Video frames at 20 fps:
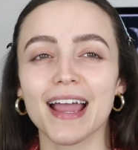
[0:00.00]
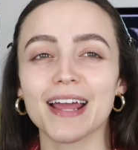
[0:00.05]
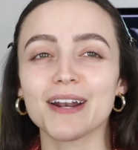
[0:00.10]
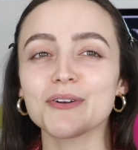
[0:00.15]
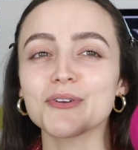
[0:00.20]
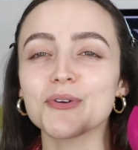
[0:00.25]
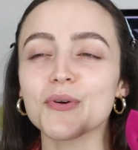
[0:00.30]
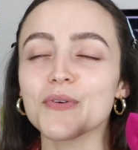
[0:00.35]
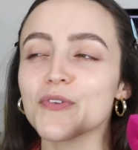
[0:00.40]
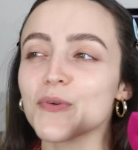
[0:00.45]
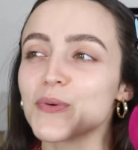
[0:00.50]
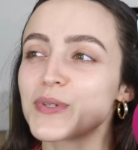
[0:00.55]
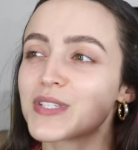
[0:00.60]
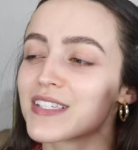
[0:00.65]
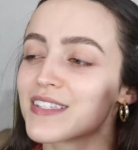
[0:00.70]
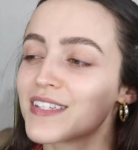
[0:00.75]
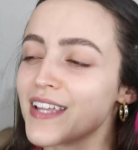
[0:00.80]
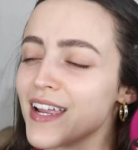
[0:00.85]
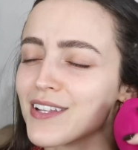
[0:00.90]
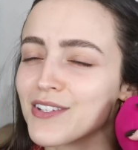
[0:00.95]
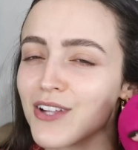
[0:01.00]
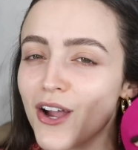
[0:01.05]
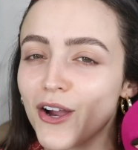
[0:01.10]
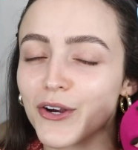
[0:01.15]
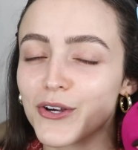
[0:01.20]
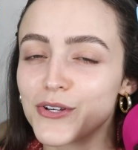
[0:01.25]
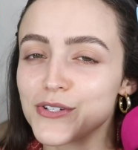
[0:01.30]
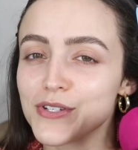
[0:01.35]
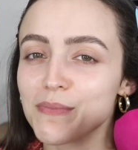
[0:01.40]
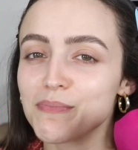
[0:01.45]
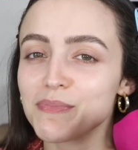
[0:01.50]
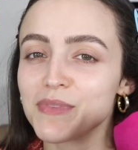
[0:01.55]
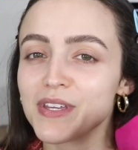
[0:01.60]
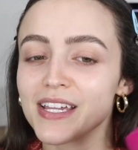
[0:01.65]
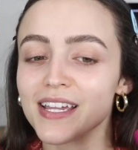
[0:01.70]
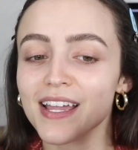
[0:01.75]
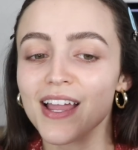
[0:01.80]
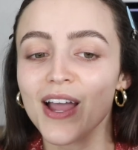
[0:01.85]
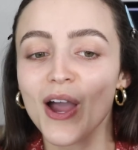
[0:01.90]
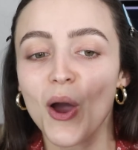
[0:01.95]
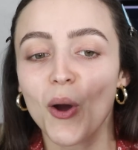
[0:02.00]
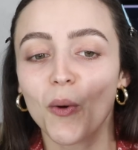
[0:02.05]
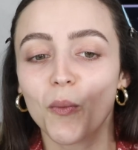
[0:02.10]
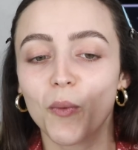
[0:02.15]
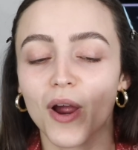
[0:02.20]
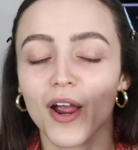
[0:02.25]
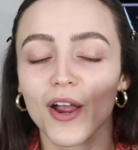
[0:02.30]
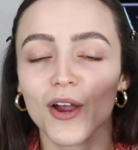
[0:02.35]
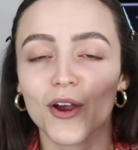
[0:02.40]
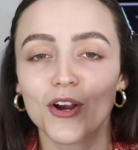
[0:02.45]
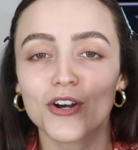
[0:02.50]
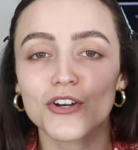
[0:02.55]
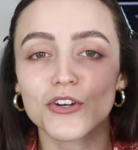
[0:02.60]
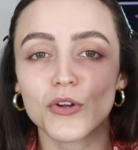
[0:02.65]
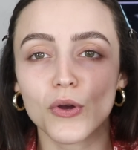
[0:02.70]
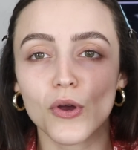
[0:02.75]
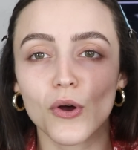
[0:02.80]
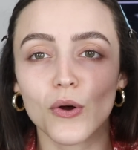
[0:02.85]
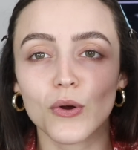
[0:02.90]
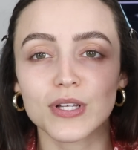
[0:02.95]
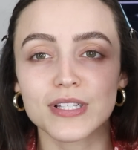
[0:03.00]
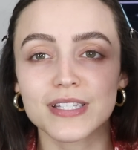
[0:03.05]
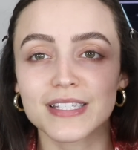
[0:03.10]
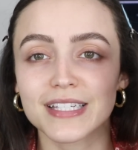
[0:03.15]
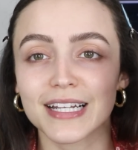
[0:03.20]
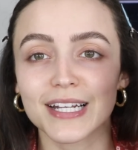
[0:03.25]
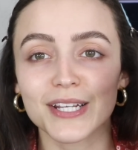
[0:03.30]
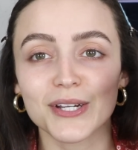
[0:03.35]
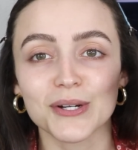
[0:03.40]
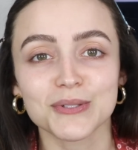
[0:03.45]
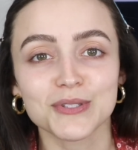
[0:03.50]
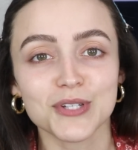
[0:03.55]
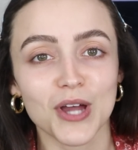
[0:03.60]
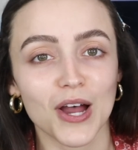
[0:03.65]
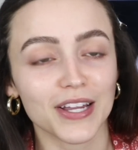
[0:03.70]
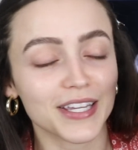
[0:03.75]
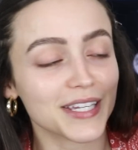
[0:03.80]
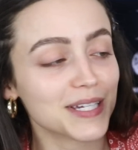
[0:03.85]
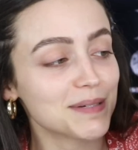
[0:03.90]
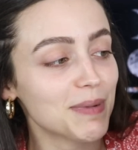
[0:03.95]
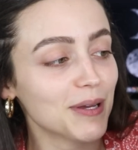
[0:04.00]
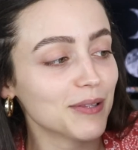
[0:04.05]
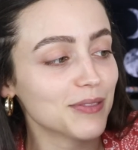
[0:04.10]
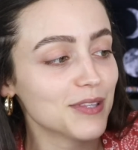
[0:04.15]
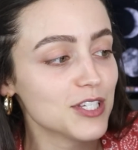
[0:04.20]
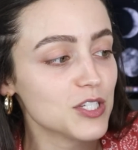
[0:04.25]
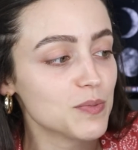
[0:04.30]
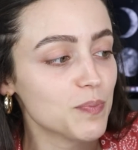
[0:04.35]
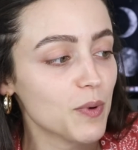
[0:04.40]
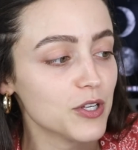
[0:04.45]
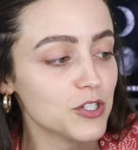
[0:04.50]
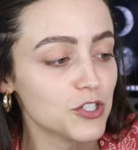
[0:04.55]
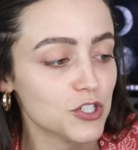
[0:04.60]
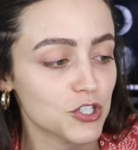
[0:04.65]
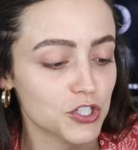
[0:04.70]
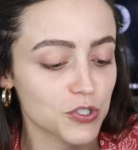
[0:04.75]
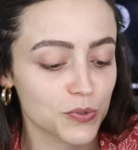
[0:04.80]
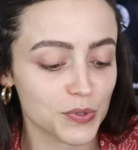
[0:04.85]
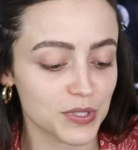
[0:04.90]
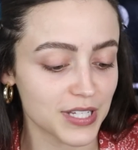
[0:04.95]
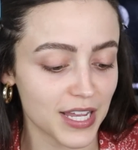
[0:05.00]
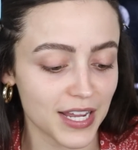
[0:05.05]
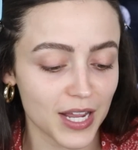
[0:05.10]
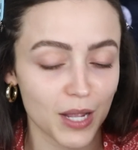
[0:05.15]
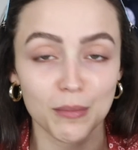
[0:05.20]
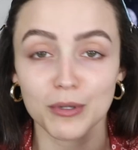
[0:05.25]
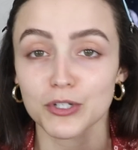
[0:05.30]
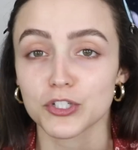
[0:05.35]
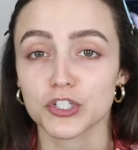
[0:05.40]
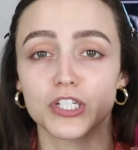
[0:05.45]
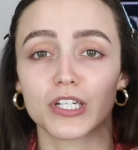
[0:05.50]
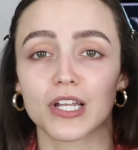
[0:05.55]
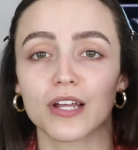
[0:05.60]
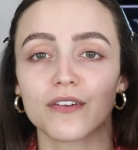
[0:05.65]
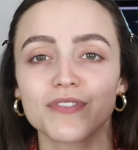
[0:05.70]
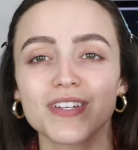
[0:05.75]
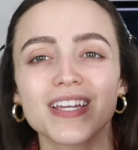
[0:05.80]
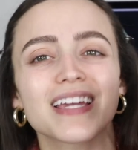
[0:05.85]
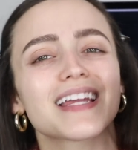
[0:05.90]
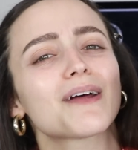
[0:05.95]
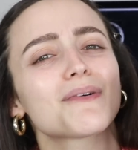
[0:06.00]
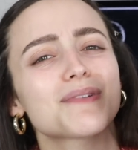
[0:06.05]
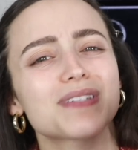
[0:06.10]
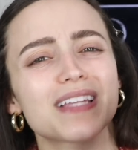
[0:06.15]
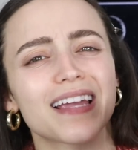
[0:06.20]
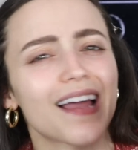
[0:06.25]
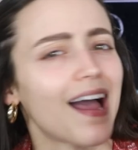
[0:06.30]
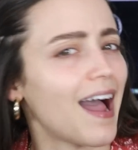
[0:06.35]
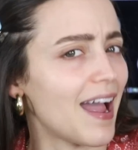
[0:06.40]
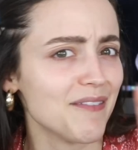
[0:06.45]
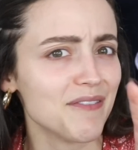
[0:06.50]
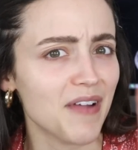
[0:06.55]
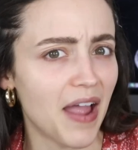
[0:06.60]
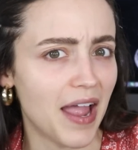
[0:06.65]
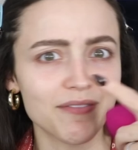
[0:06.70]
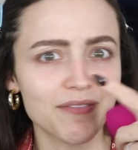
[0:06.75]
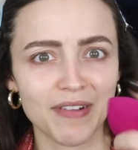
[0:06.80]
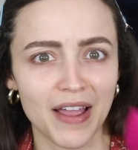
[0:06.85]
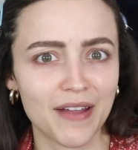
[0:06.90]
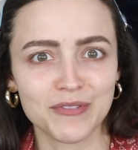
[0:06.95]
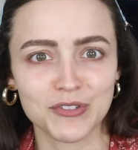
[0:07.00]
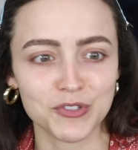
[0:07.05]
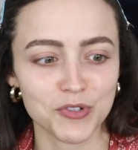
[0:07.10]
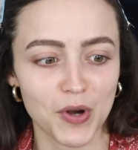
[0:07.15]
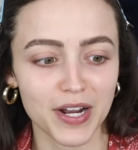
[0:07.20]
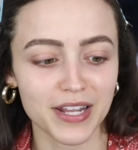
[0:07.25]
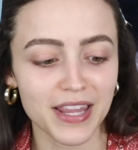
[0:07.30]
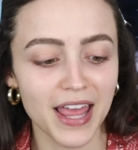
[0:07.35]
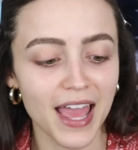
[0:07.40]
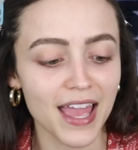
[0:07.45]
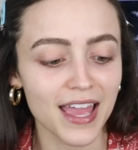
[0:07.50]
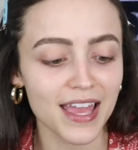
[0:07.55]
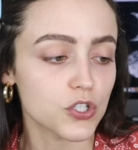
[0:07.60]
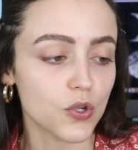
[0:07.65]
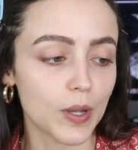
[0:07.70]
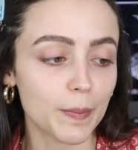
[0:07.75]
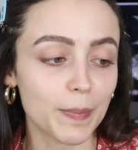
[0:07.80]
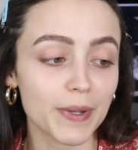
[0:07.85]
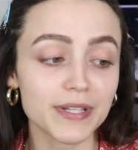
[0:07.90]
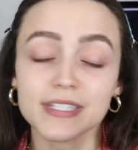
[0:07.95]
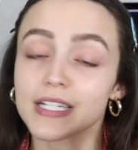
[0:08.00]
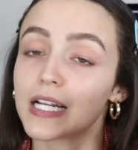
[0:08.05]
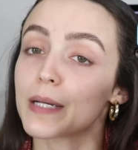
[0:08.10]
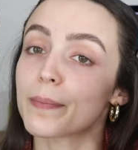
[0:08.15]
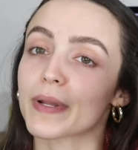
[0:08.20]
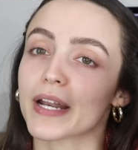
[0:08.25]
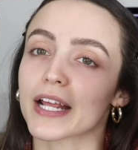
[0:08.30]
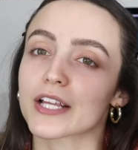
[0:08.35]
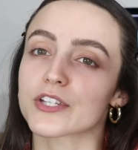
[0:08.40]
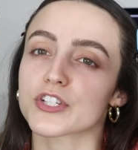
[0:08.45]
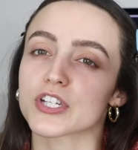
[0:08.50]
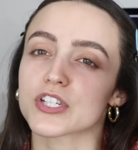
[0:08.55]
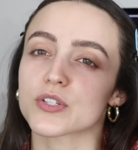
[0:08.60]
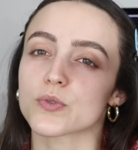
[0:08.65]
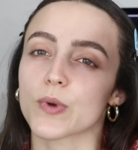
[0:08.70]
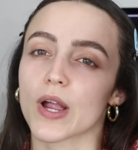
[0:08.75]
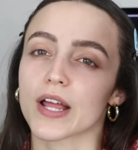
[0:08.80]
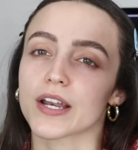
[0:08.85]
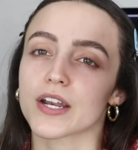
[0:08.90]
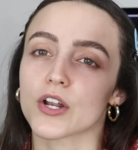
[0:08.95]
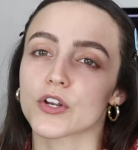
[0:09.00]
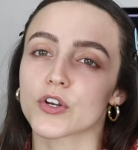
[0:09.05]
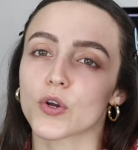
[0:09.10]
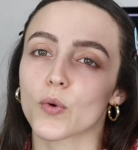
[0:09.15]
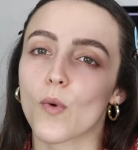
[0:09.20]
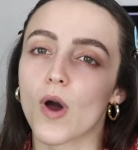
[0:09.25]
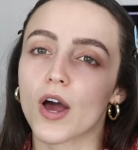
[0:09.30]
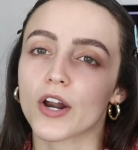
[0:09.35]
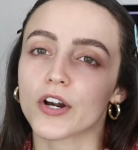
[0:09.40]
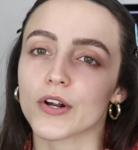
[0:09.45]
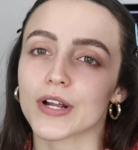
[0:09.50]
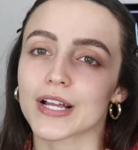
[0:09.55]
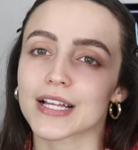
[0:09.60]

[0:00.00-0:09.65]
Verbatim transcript: I don't know if it was a TikTok or something where I heard Nicole Concilio talking about this sponge, and she was saying how much she loved it, and I was like, I haven't tried that. So I picked it up and I just ran it under water.